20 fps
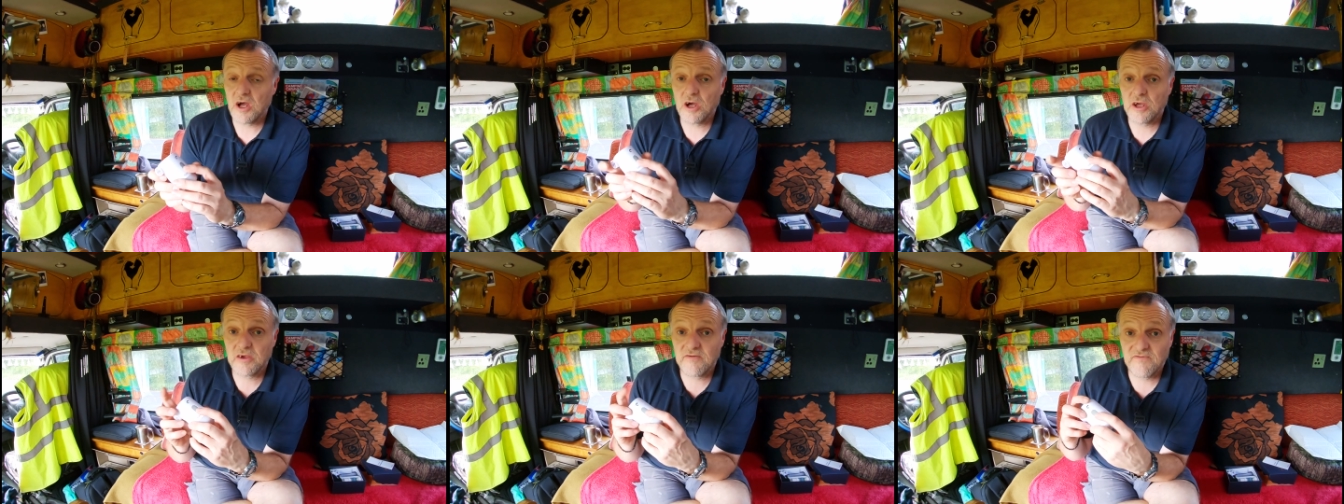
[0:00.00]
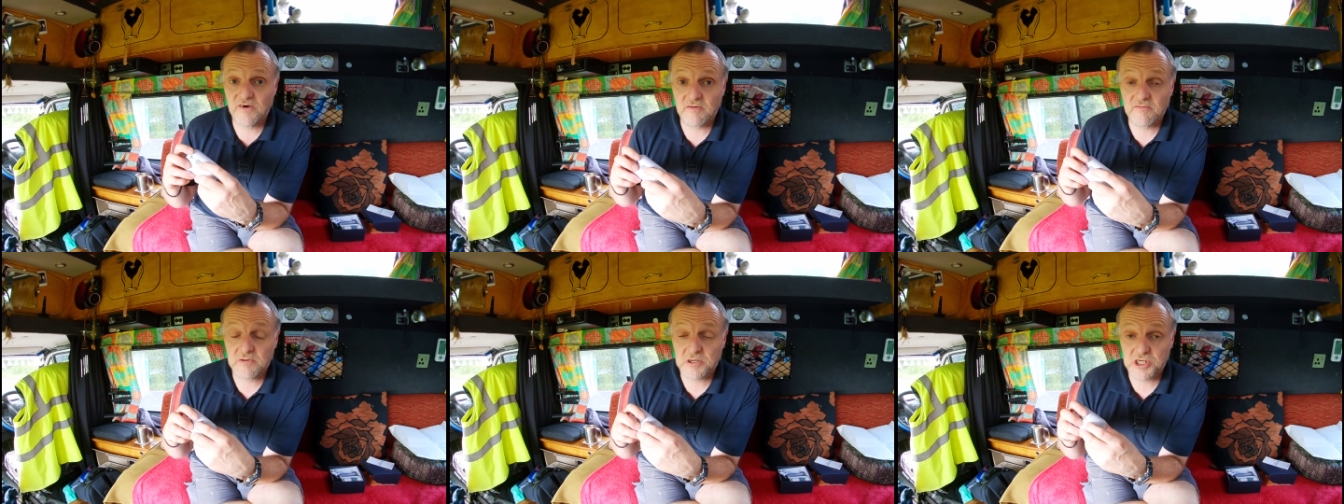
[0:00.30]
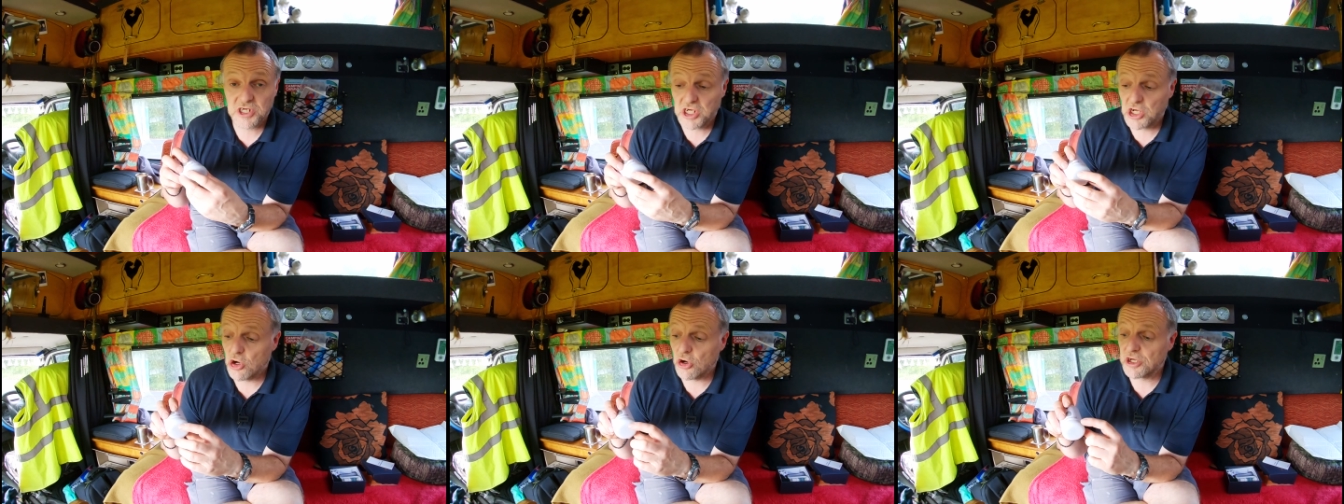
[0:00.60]
You've
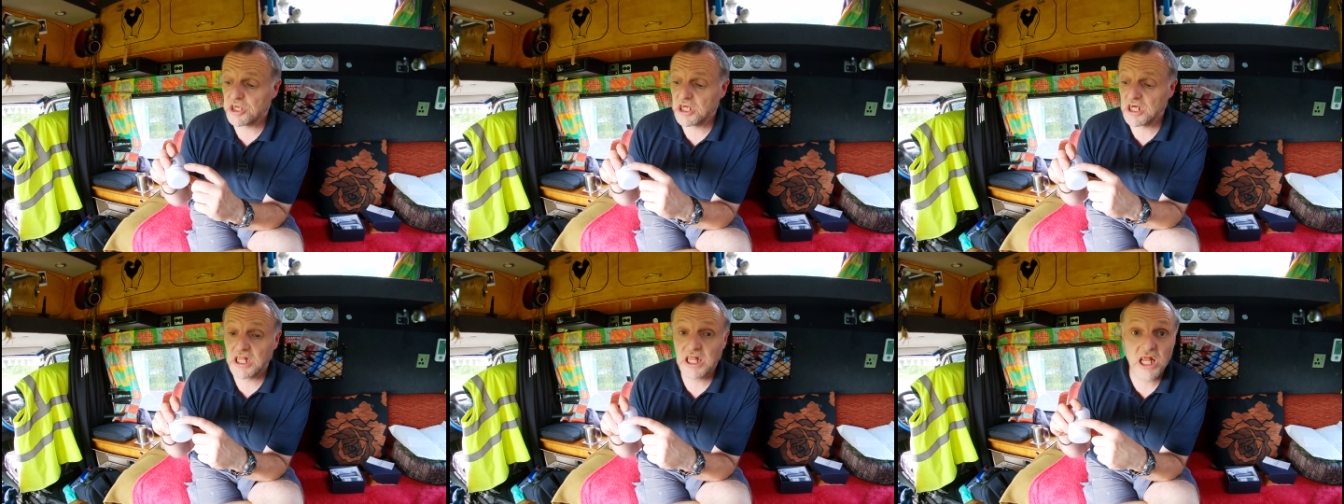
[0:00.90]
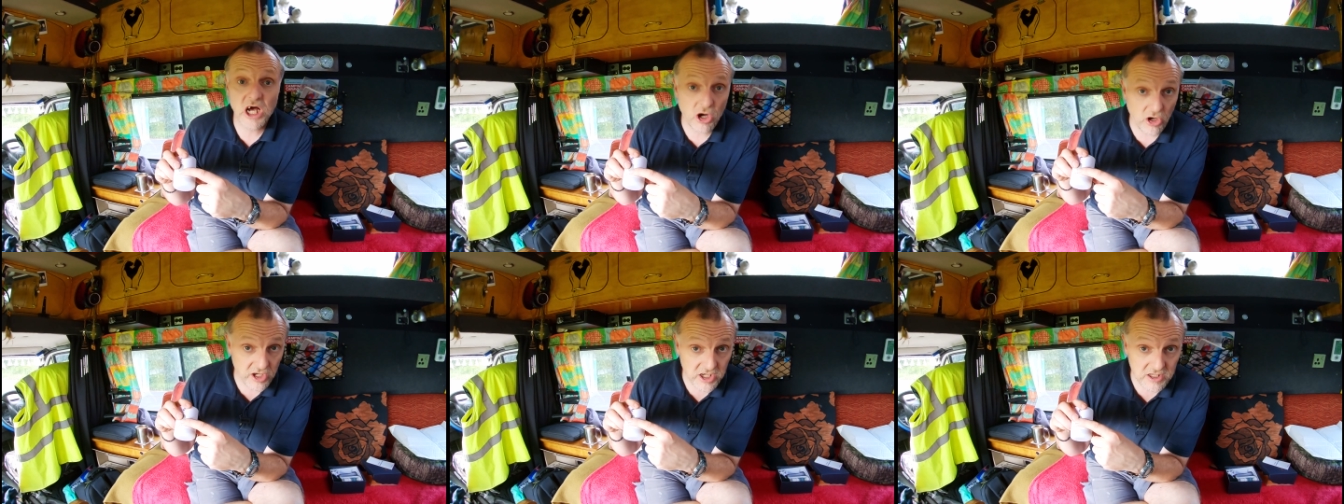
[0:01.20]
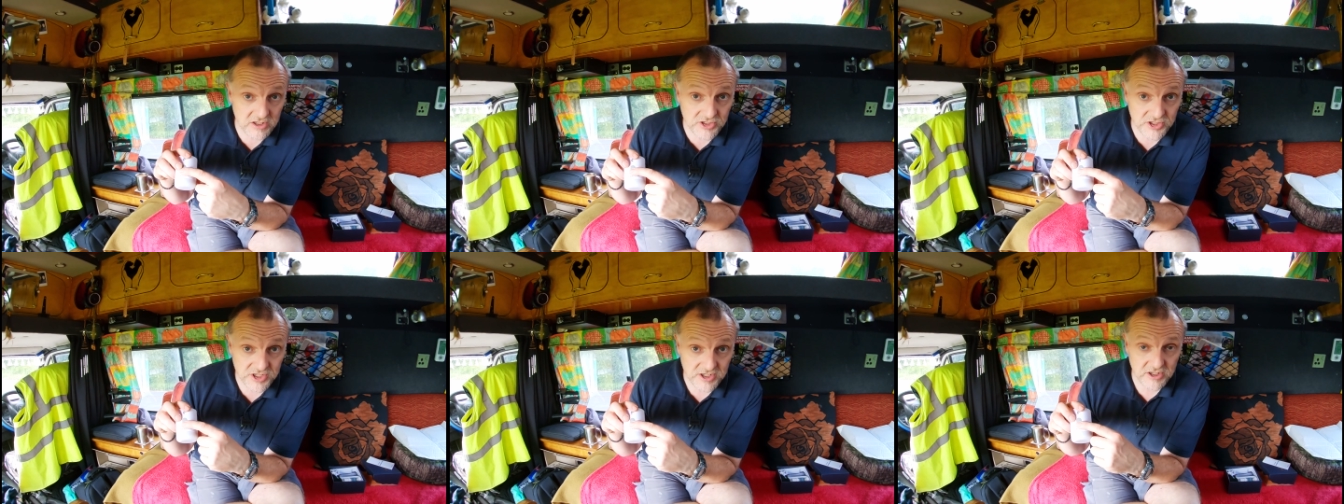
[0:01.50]
obviously got your
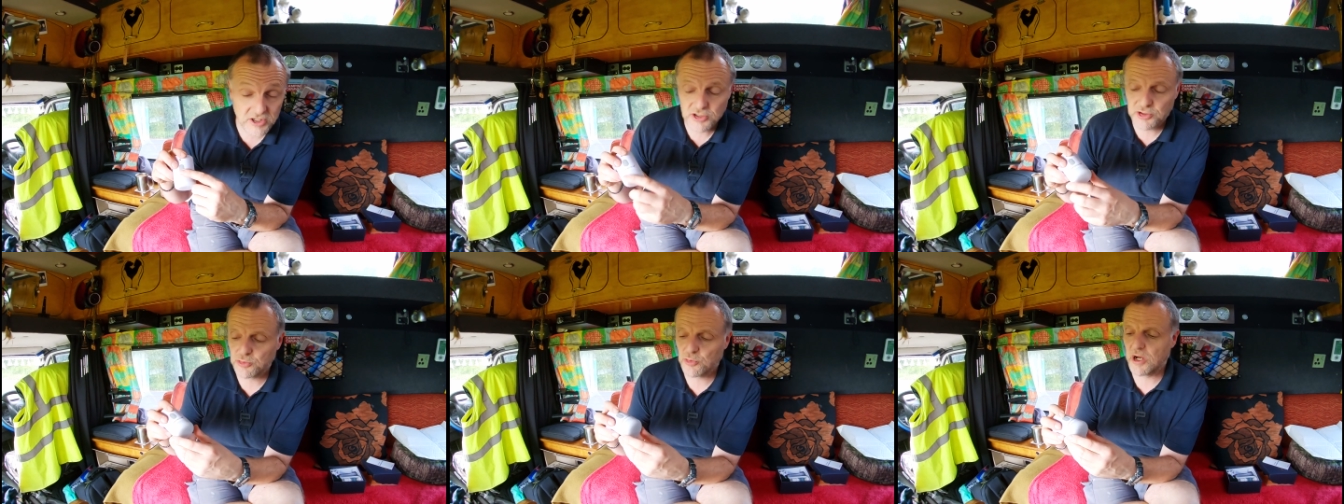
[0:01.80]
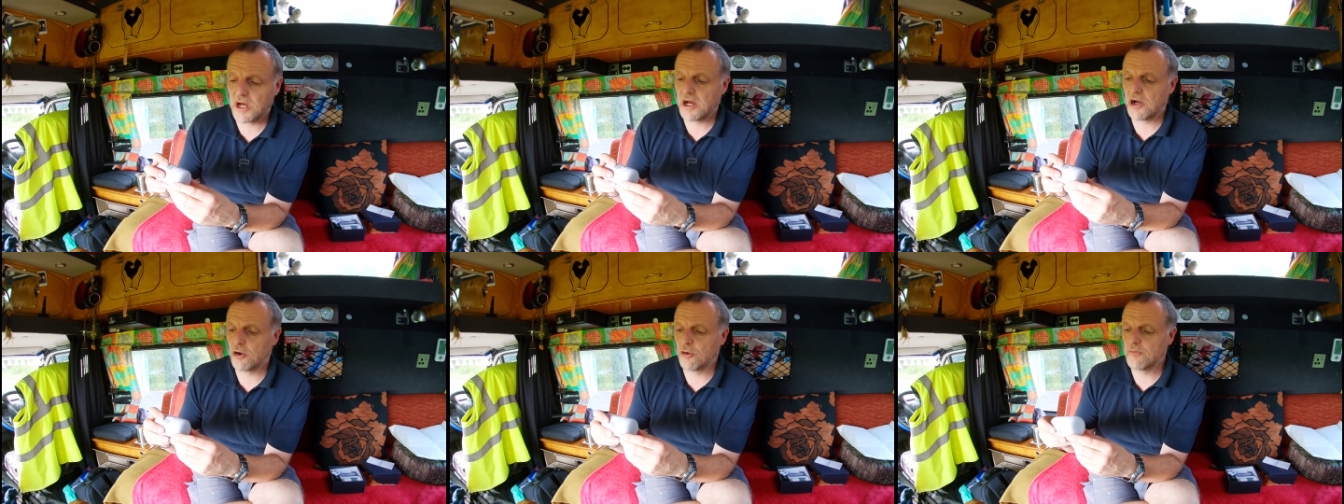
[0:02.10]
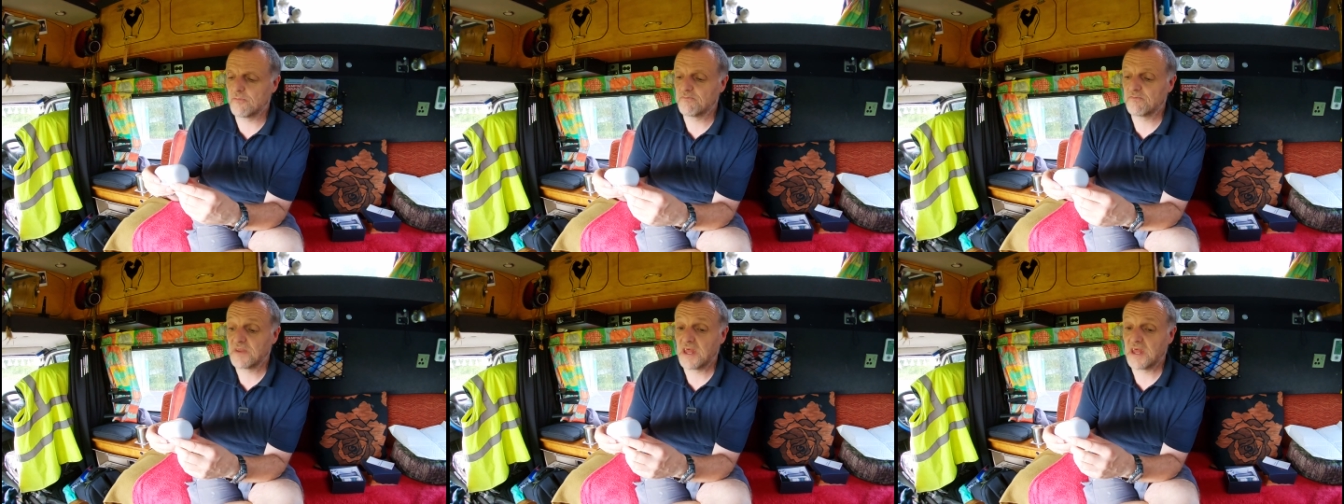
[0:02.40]
light as well,